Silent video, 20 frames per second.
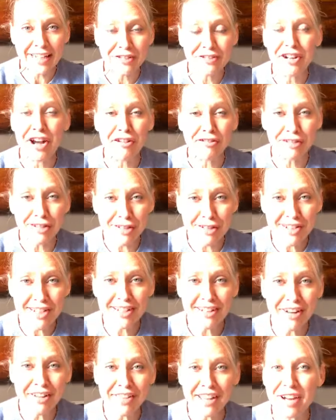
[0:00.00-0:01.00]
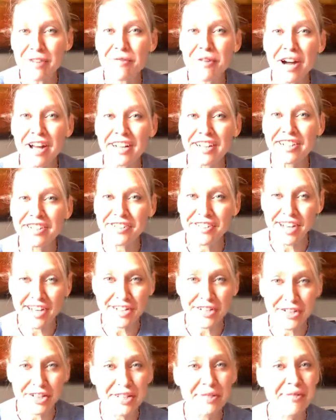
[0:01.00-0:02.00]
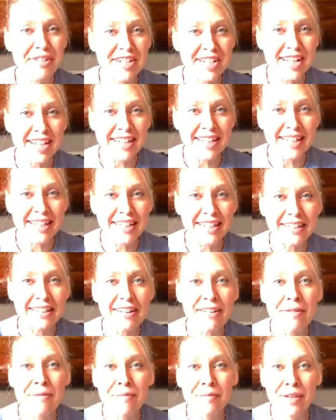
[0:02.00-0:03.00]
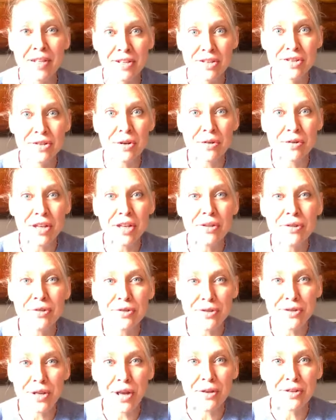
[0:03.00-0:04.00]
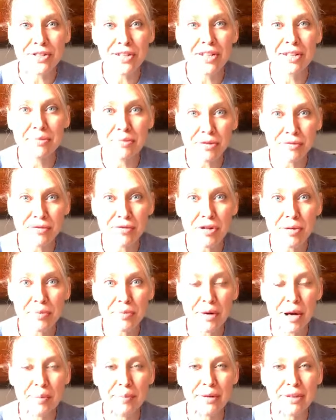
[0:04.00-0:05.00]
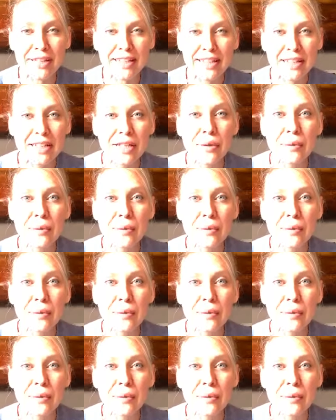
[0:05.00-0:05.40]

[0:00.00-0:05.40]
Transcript: you're not losing all that water, you're actually retaining it so that your cells can perform properly.